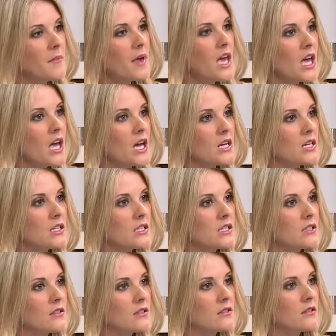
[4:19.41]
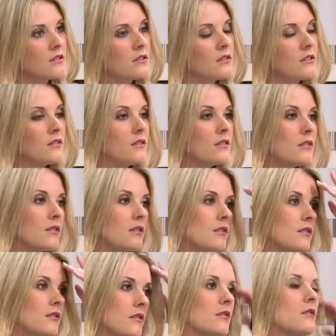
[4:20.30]
I have a question. If there was a
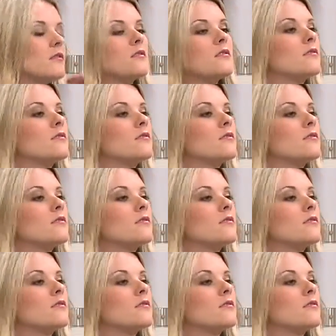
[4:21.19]
man sitting here